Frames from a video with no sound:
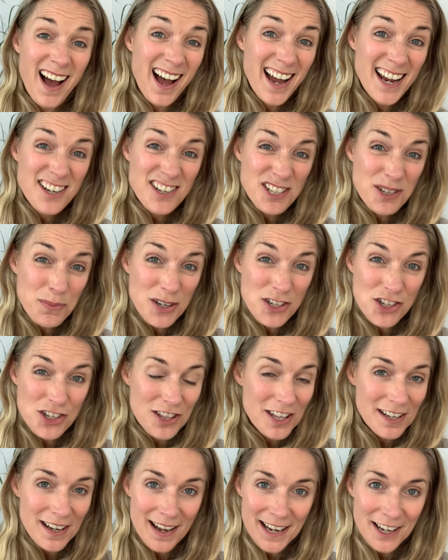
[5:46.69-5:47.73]
I just
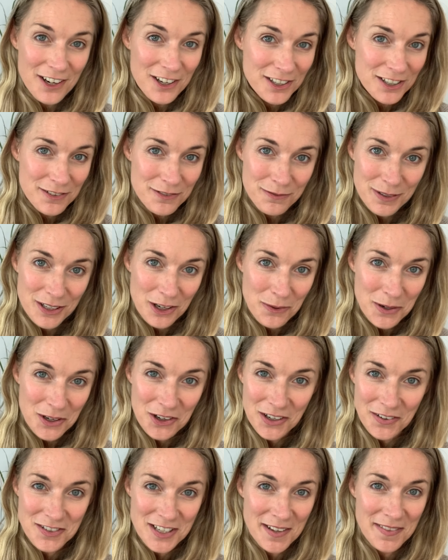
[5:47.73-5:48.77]
wish that I could have, you know, we
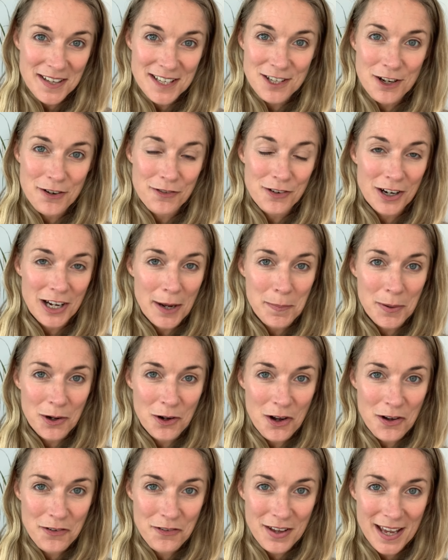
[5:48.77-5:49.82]
could have done this over a cup of
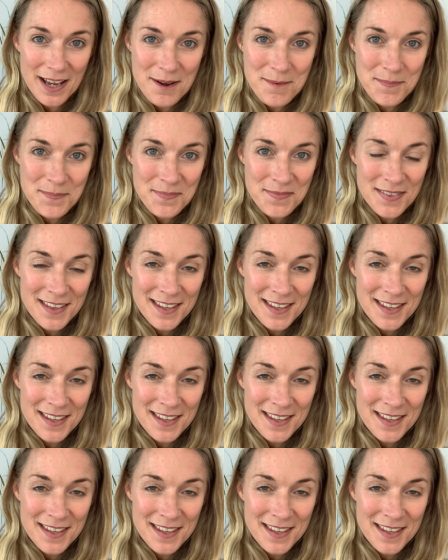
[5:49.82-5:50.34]
coffee.